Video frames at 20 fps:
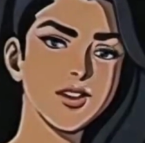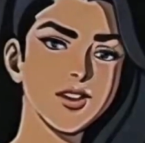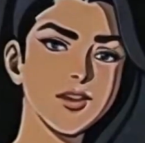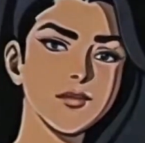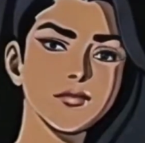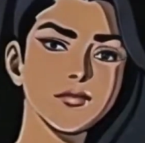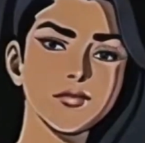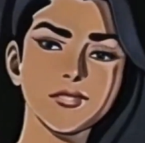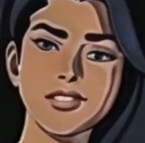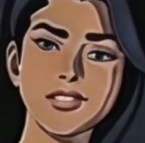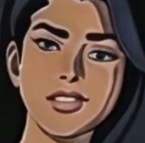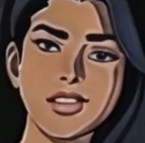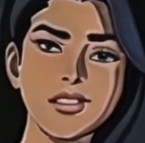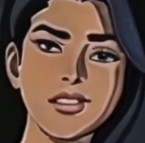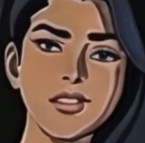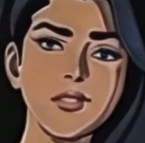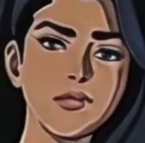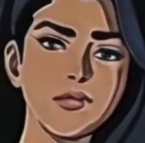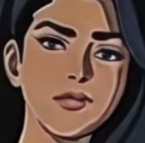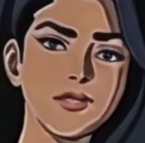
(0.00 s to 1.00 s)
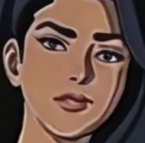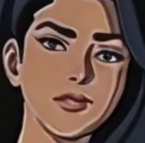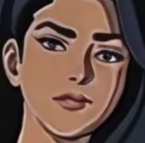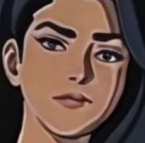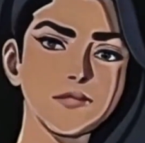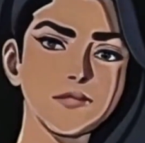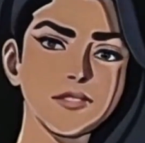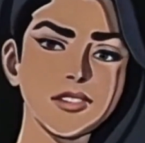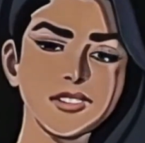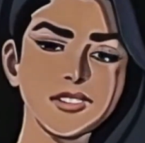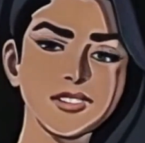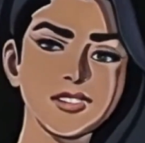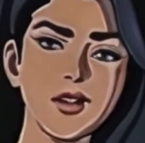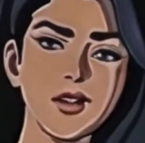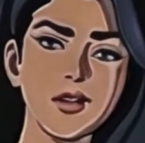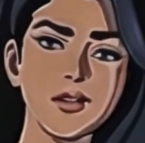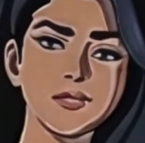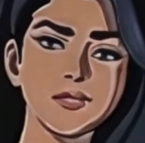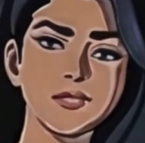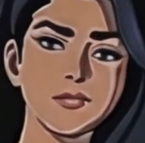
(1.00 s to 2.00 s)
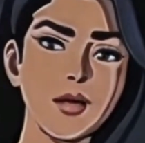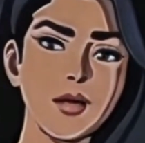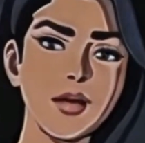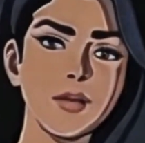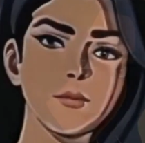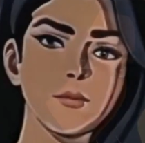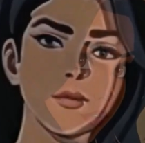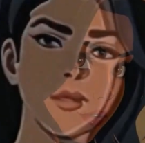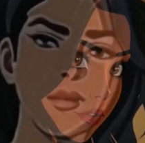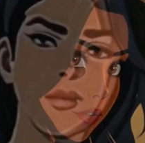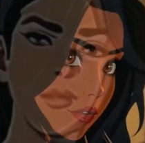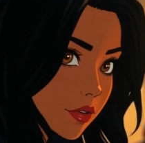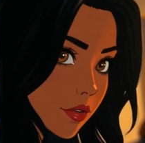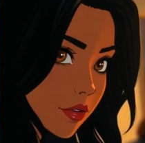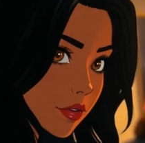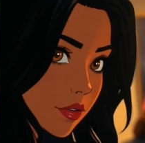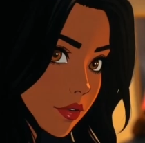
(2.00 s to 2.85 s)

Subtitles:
For standalone films like Scarlett's Black Widow, there's